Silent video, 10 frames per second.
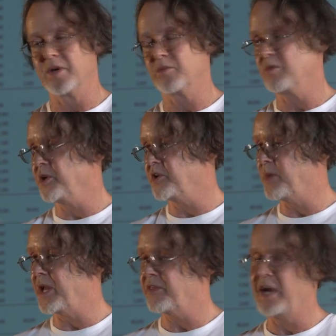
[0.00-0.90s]
been. We built
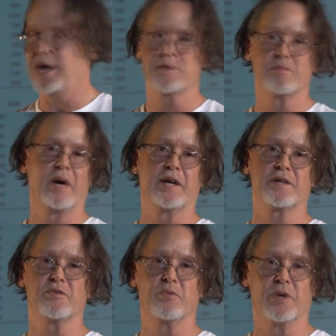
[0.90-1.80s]
about 1,000 bikes
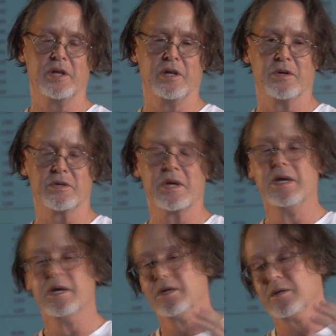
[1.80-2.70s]
in 20 years.
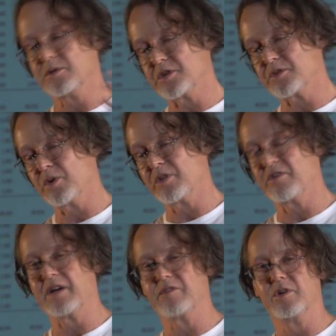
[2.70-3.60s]
It's a
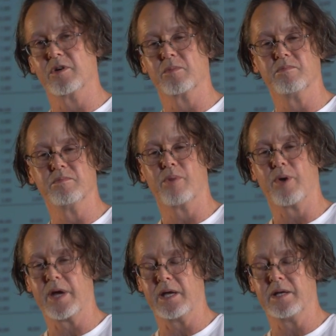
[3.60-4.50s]
25-year
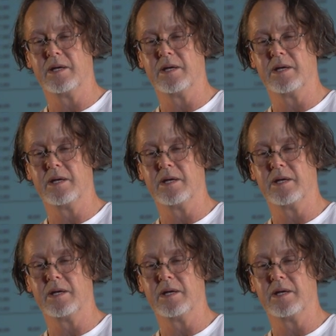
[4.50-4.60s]
brand.